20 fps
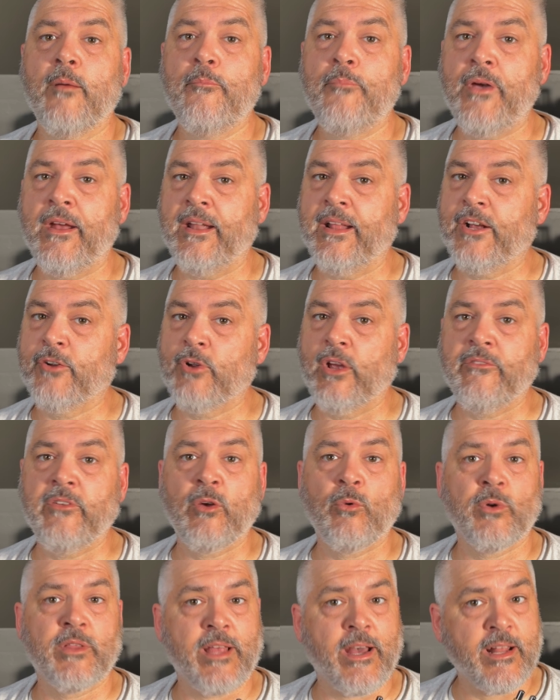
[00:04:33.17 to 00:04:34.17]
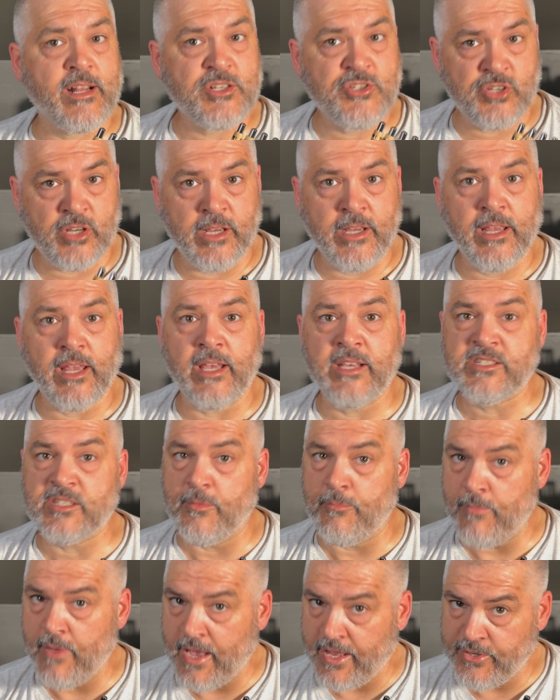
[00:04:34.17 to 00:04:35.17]
Pen engraving without a jig is a
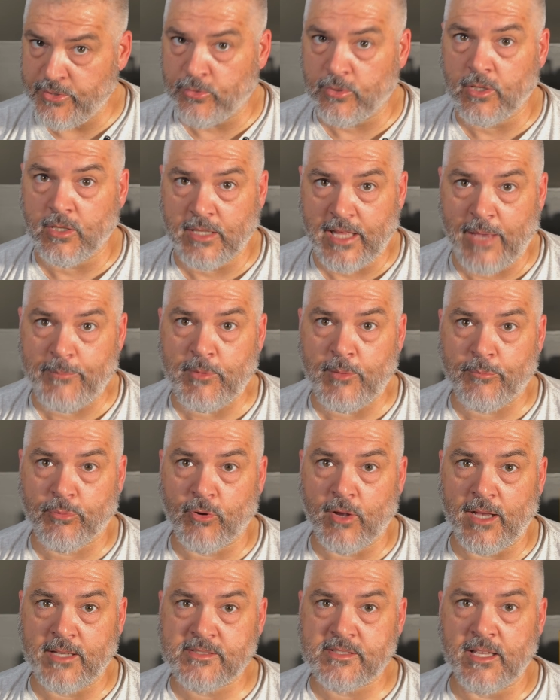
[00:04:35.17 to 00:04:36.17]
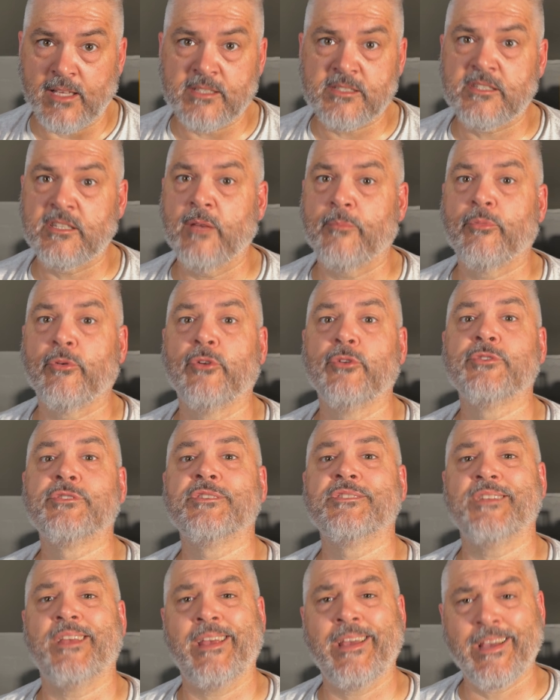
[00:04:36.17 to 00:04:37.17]
manual alignment process that
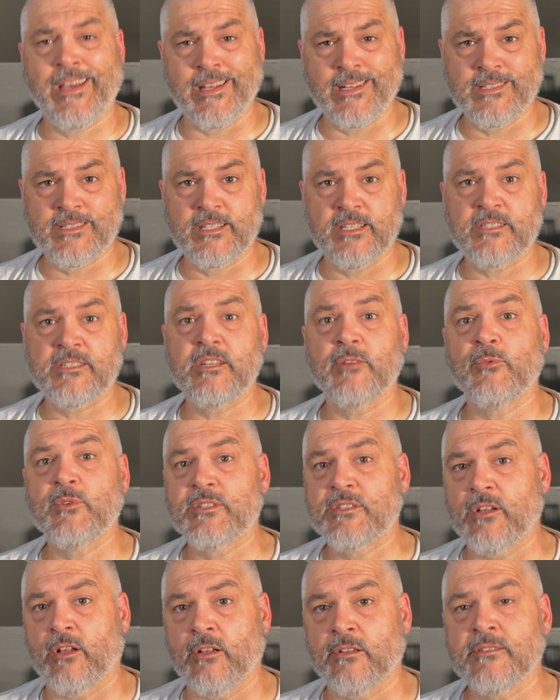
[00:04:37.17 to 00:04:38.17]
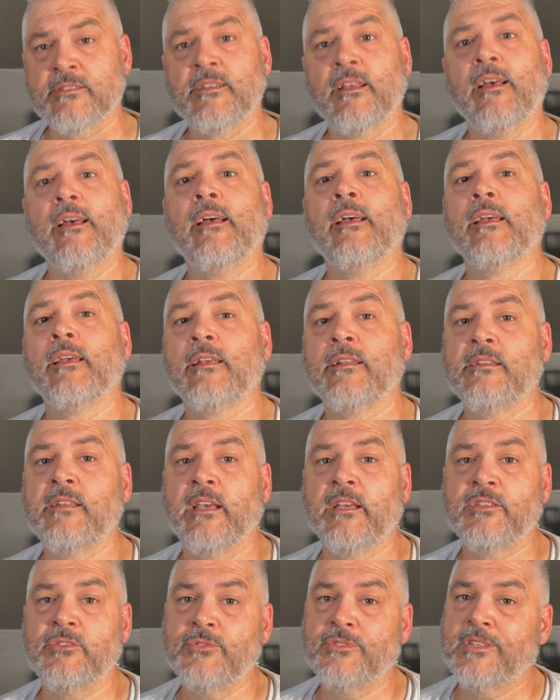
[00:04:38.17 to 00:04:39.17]
produces inconsistent results and
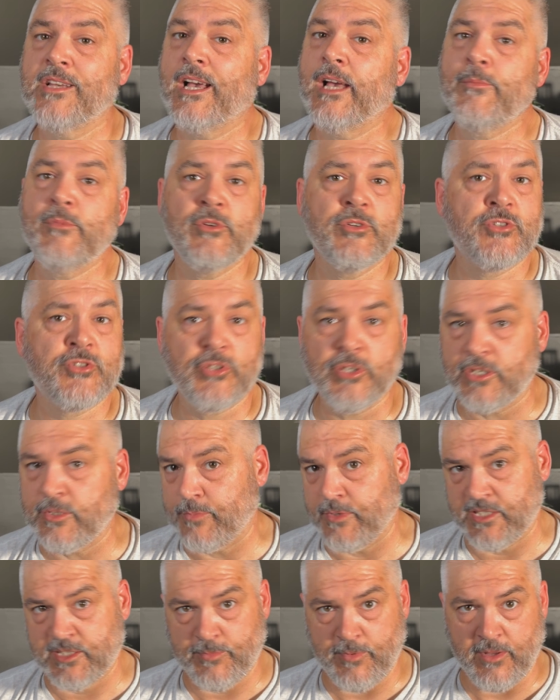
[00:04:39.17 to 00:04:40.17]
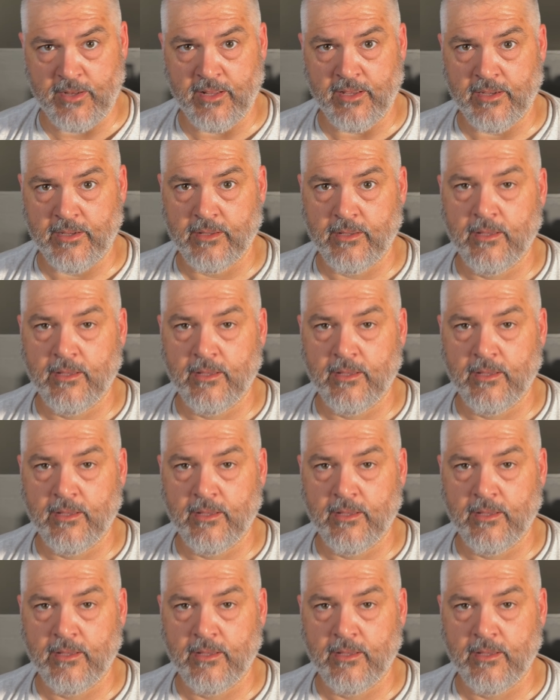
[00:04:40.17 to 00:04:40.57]
takes you time you shouldn't be spending.